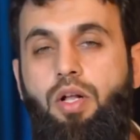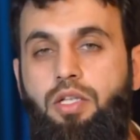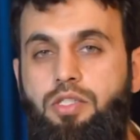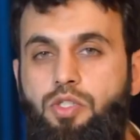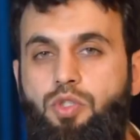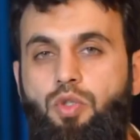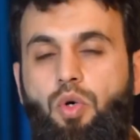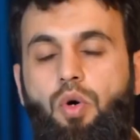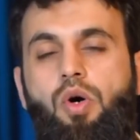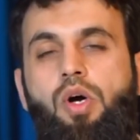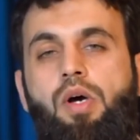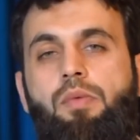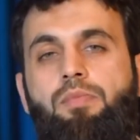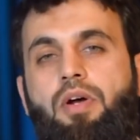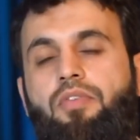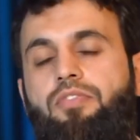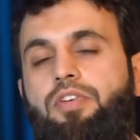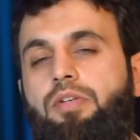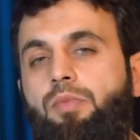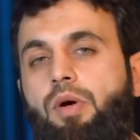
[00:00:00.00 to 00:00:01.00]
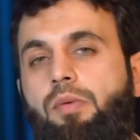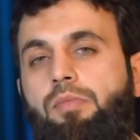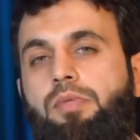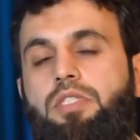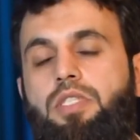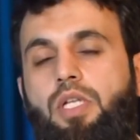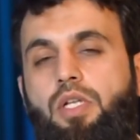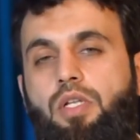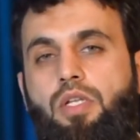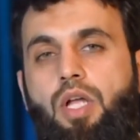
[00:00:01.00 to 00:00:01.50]
Also, Prophet
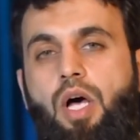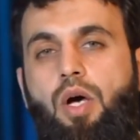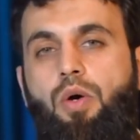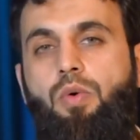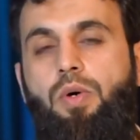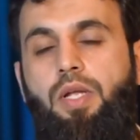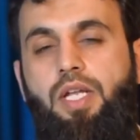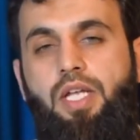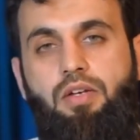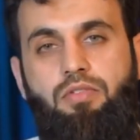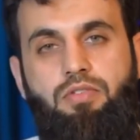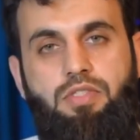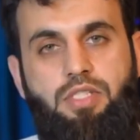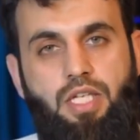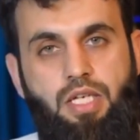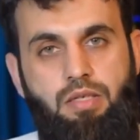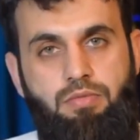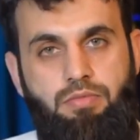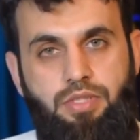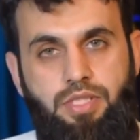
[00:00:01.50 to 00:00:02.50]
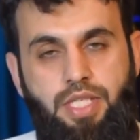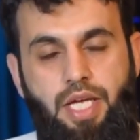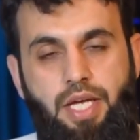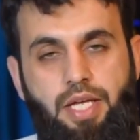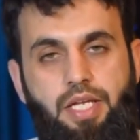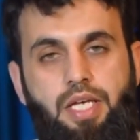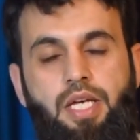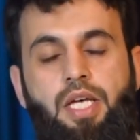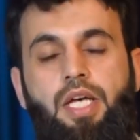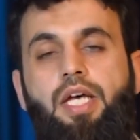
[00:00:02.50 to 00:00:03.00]
Muhammad sallallahu alaihi wasallam
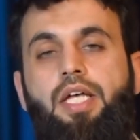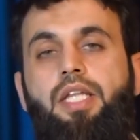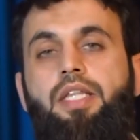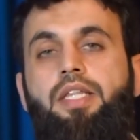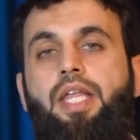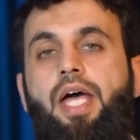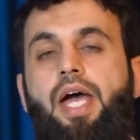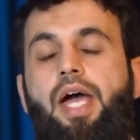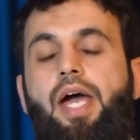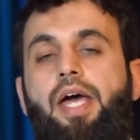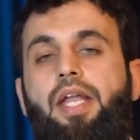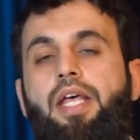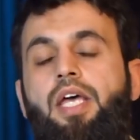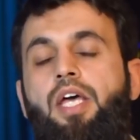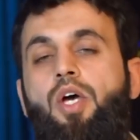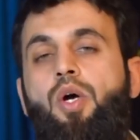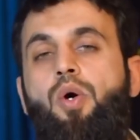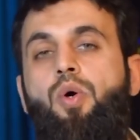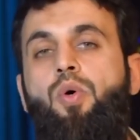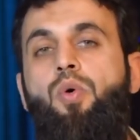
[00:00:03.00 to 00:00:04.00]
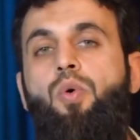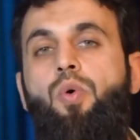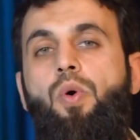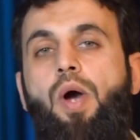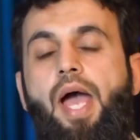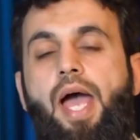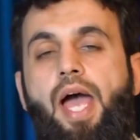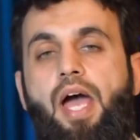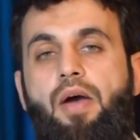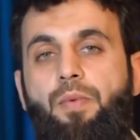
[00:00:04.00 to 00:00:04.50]
said that
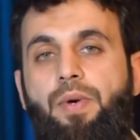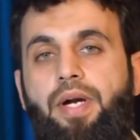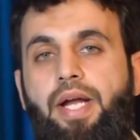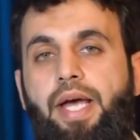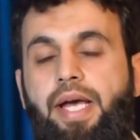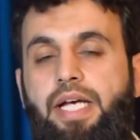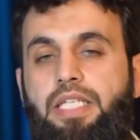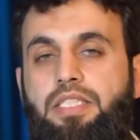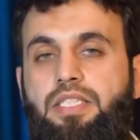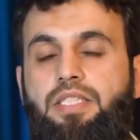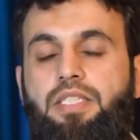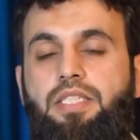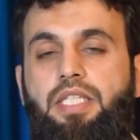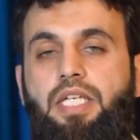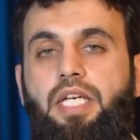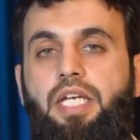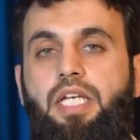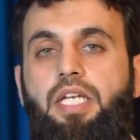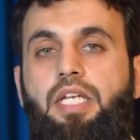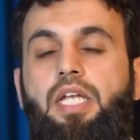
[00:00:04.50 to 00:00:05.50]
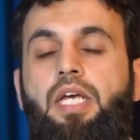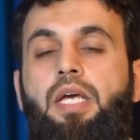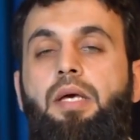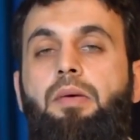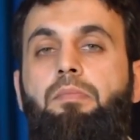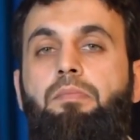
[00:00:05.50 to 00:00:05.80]
whoever has seen